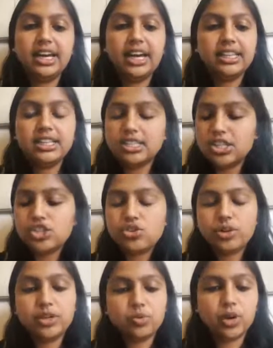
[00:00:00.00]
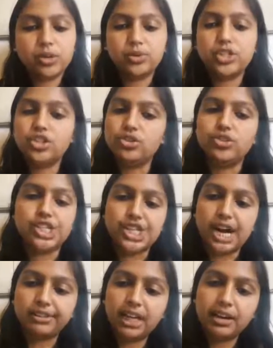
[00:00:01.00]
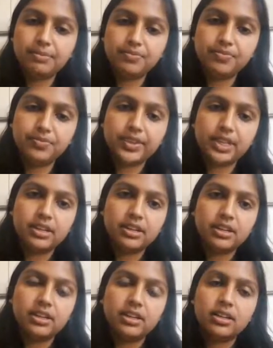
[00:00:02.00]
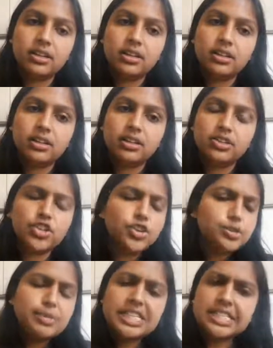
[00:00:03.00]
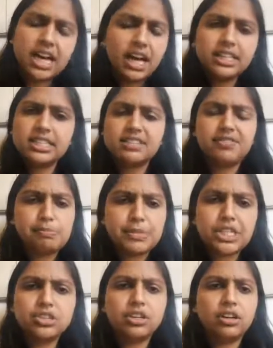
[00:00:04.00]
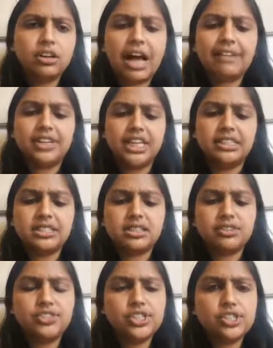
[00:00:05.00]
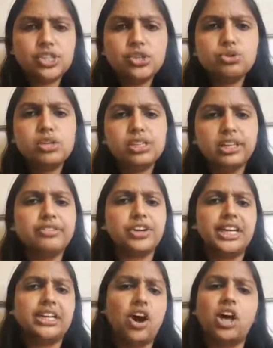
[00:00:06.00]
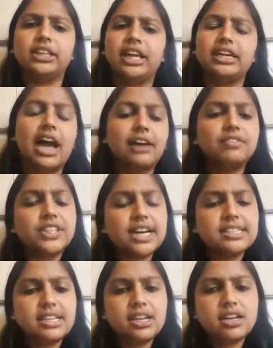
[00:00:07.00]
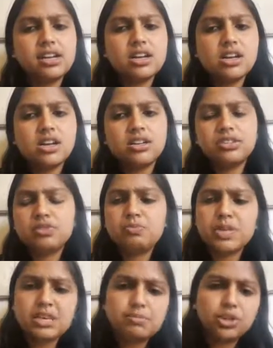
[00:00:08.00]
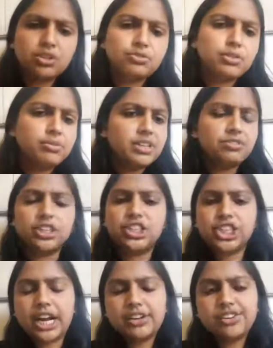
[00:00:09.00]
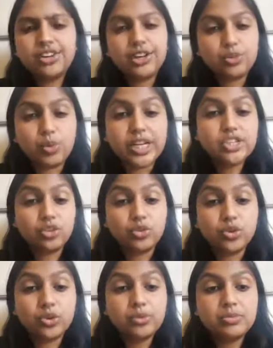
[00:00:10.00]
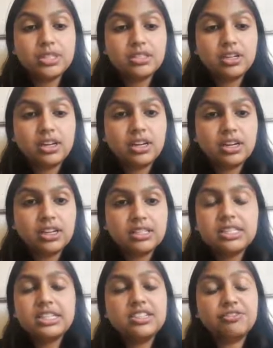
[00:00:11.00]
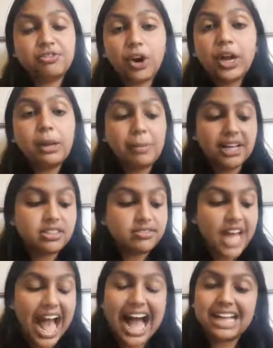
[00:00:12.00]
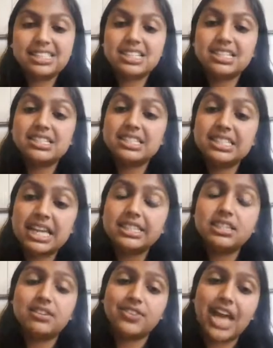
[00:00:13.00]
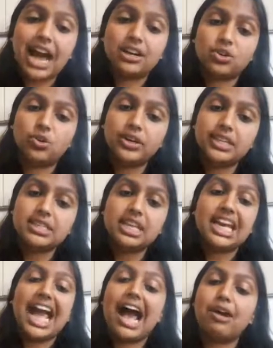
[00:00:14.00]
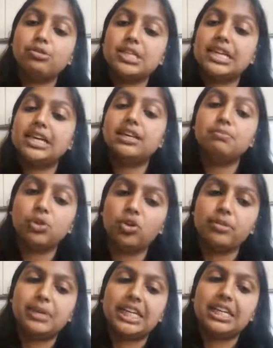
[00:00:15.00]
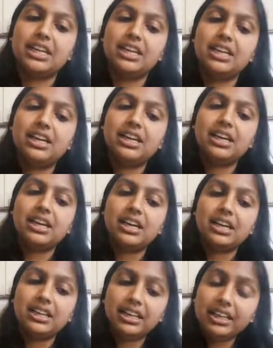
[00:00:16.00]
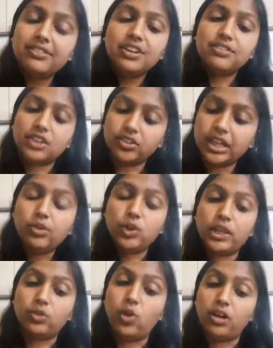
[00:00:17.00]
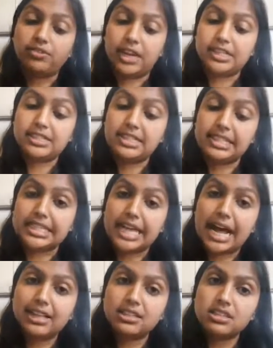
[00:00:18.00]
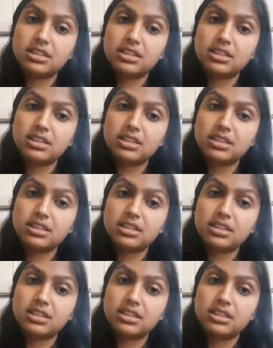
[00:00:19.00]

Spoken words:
And this is joint work with Shuchi Chawla. So, there's been tons of empirical evidence of skewed delivery in online advertising. So, people from different gender and racial groups can see differing amounts of ads in sensitive categories like housing and employment, even if they're equally qualified to see these ads.